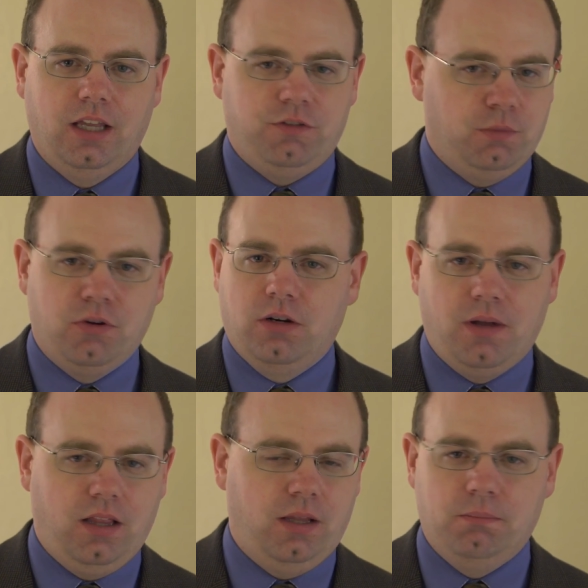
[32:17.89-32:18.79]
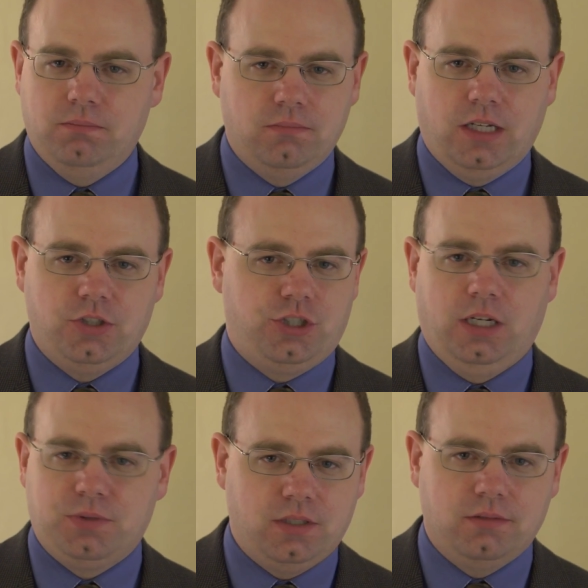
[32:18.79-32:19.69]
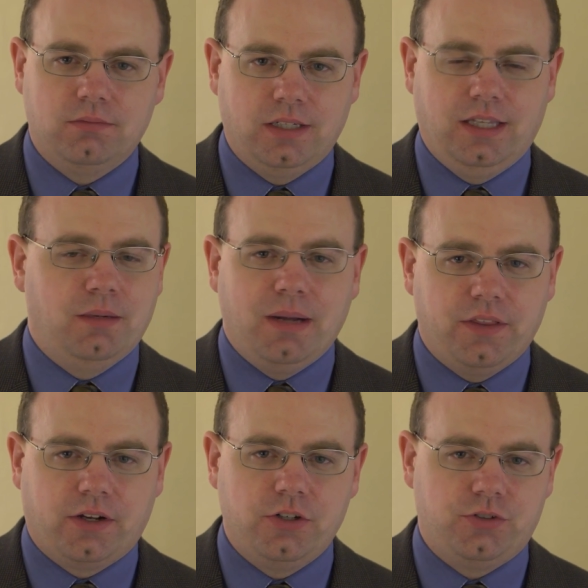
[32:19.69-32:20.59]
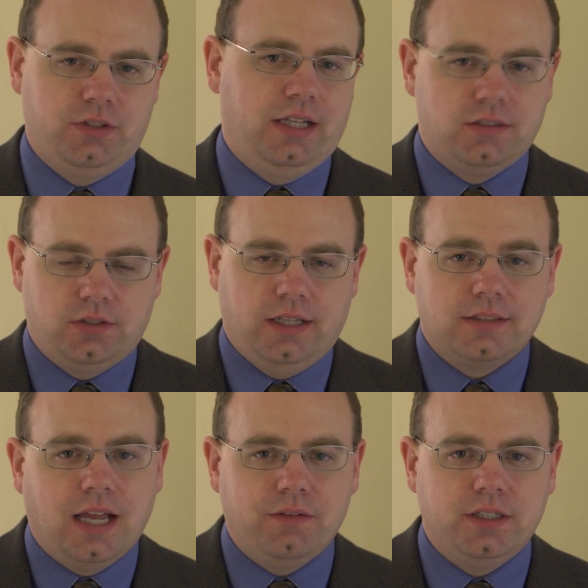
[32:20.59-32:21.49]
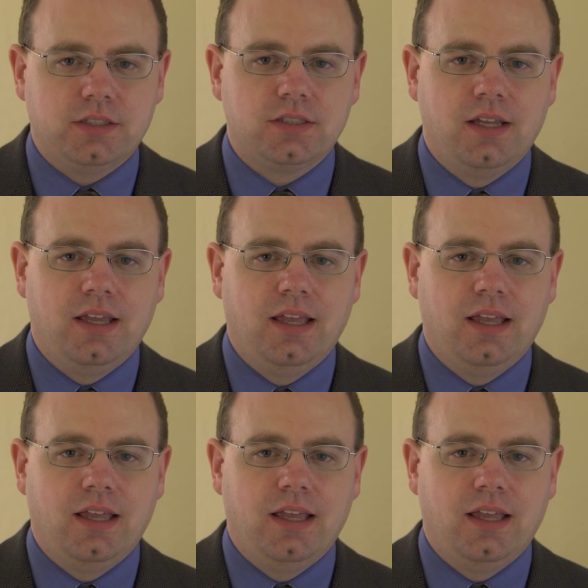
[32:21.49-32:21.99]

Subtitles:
if you put them all on ships and get them out of the country. That's obvious.